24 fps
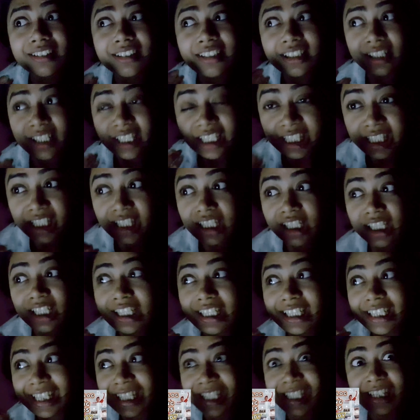the real
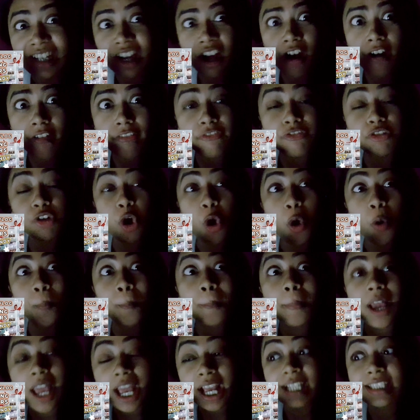Tina
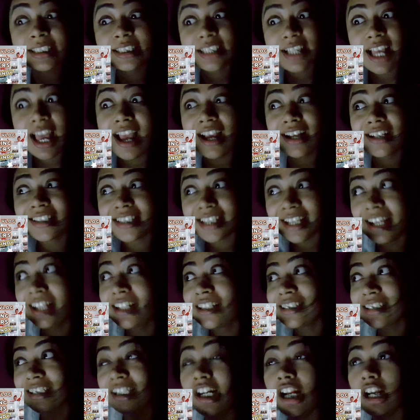from X X L
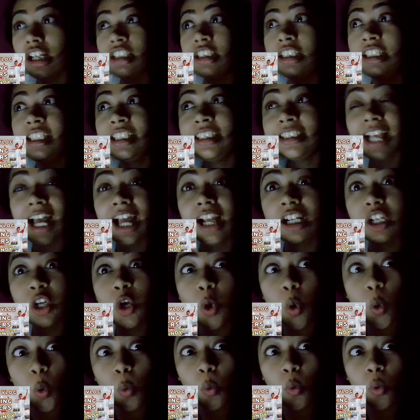Scrunchies and
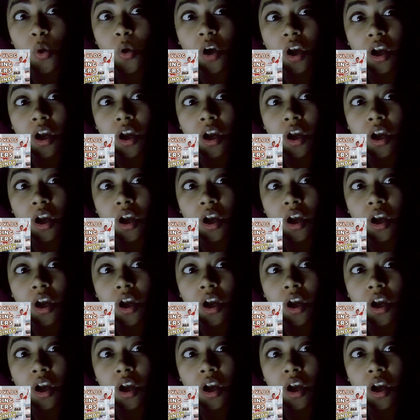Co.